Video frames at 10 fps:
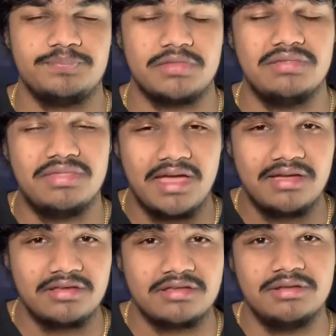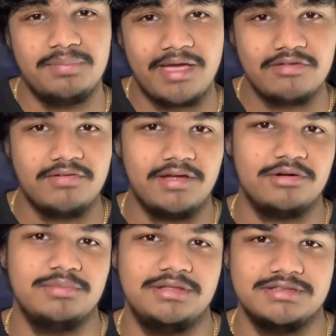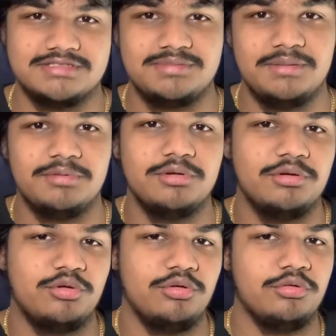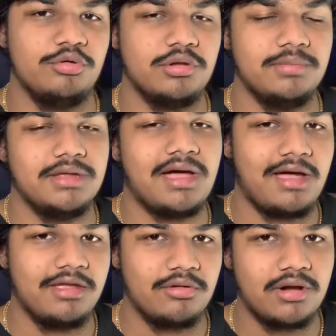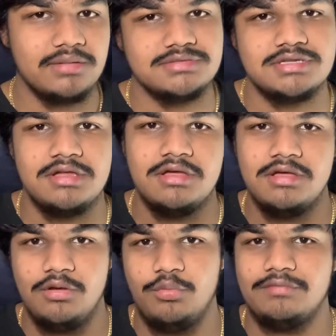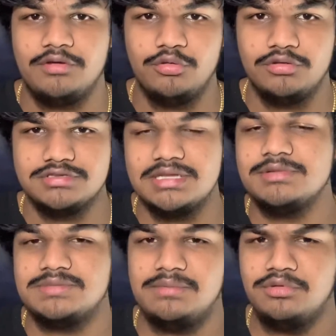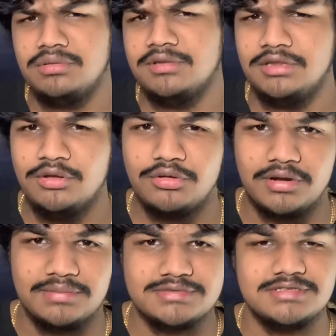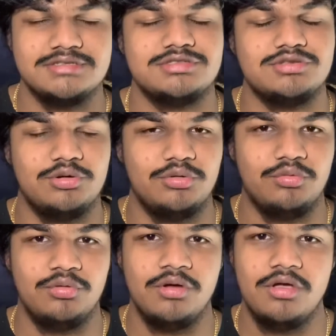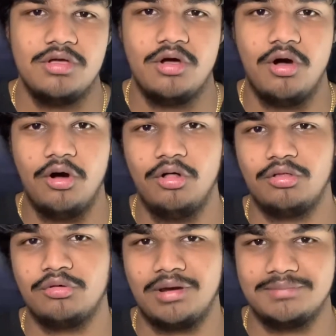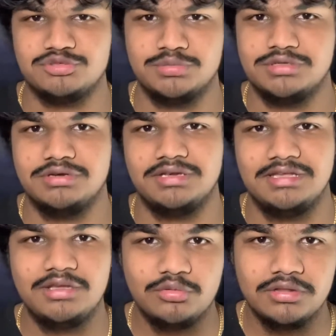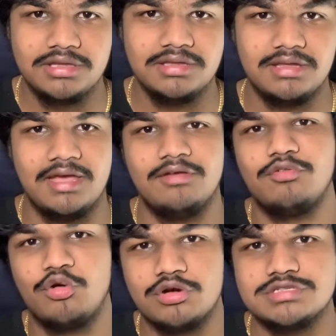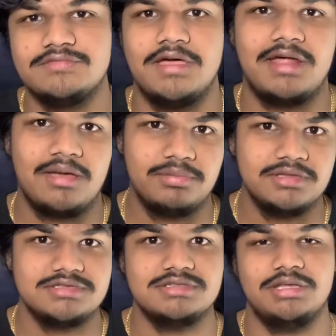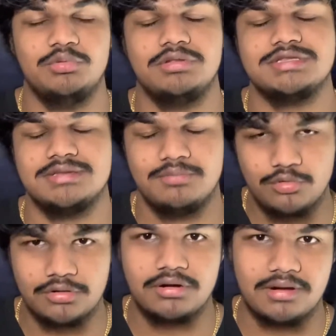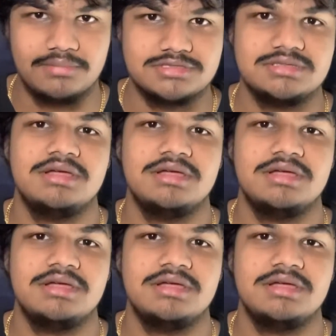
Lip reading: that could backfire because people who commit high crimes would have to go through the same as people who commit low crimes. So all crimes would be treated equally. And of course, if that happens, then we'll see more crimes